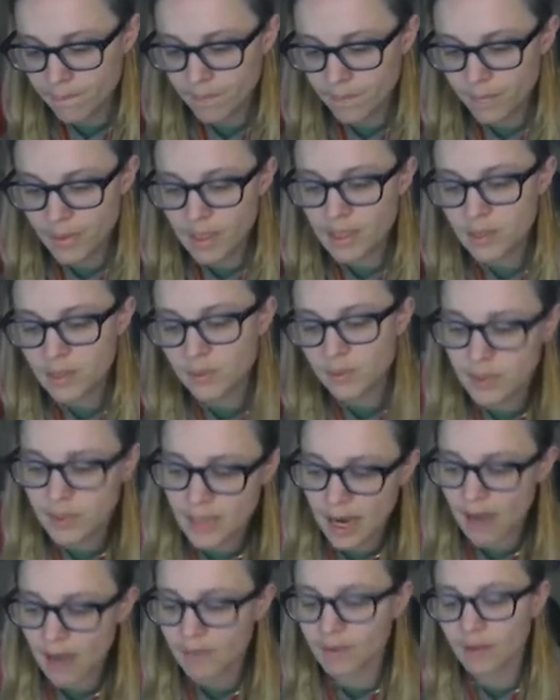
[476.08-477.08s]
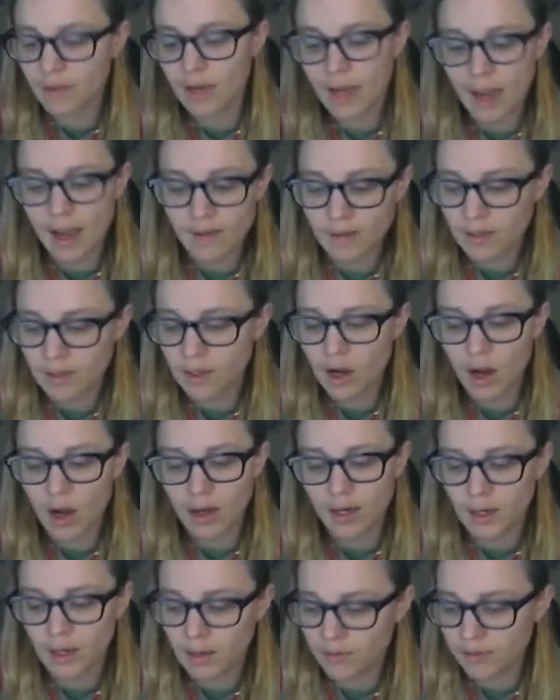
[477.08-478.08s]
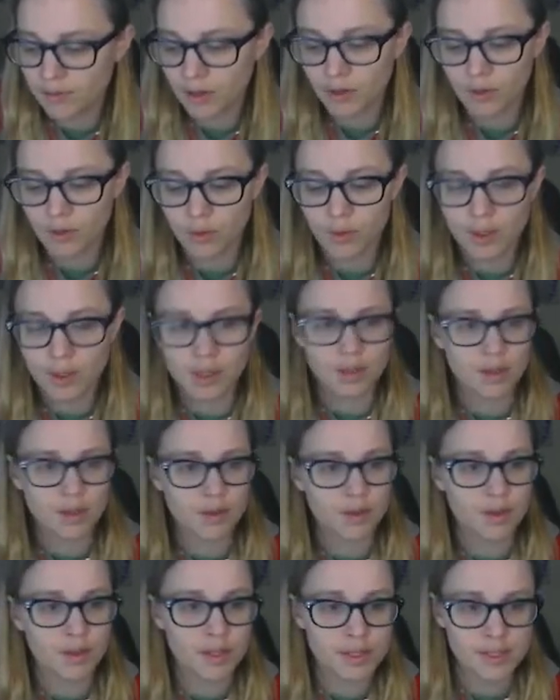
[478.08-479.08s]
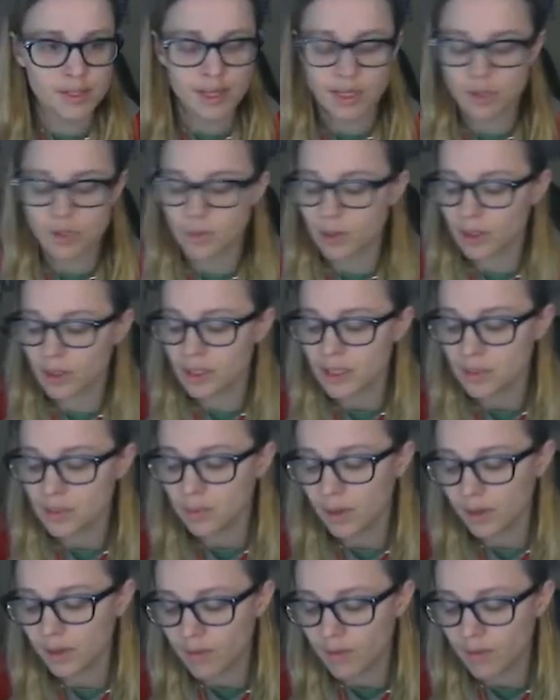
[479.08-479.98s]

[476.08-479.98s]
These ones I haven't gone any further with other than the sketchbook. This one I've